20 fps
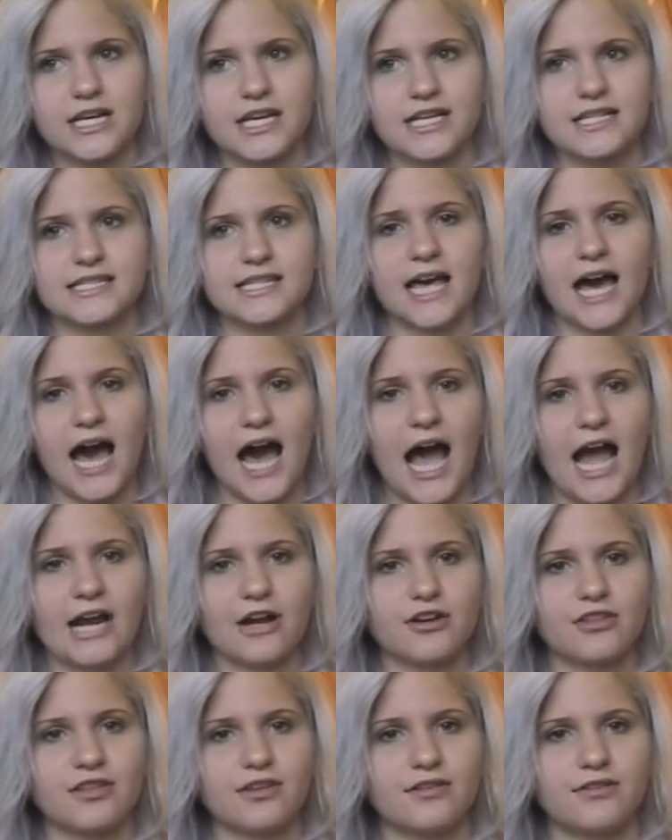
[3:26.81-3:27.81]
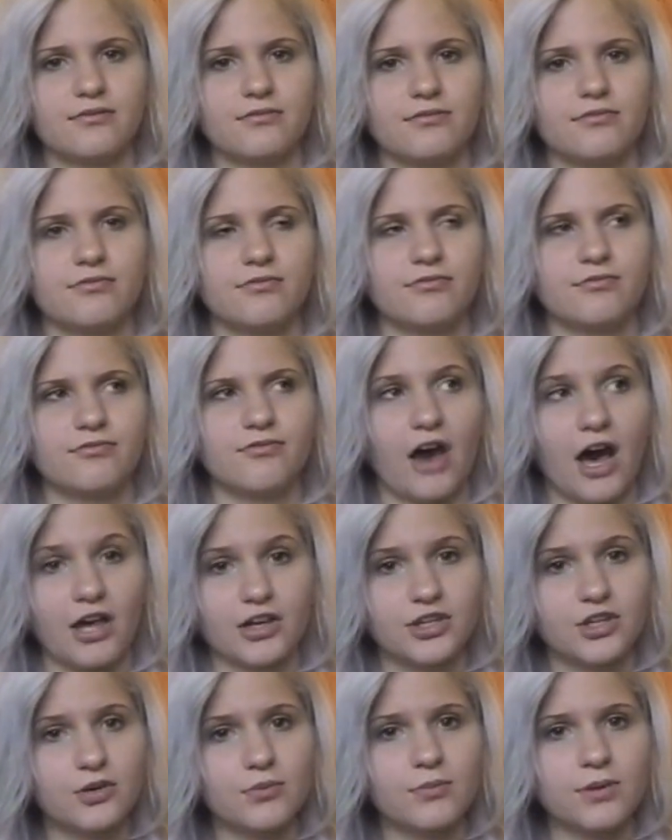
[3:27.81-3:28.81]
is the higher the
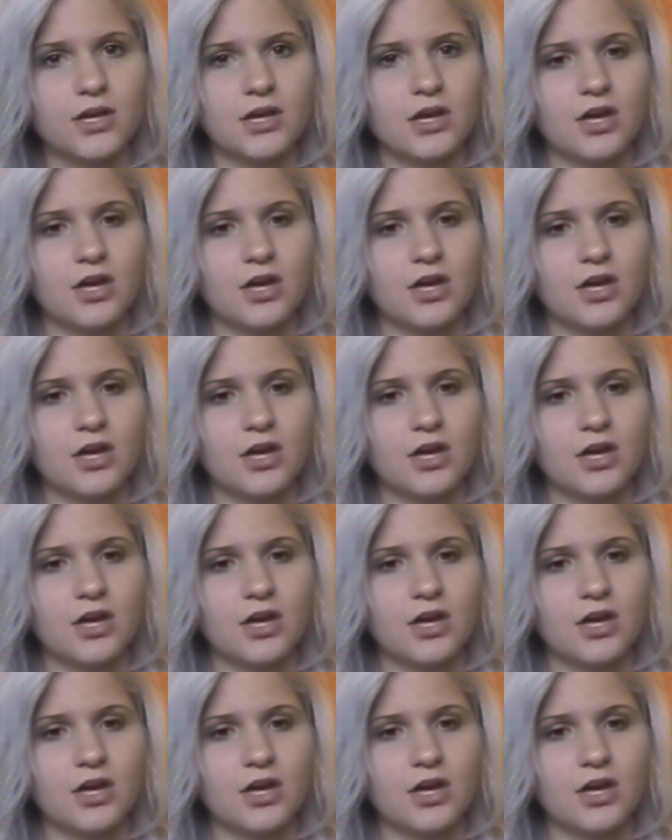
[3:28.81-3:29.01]
volume,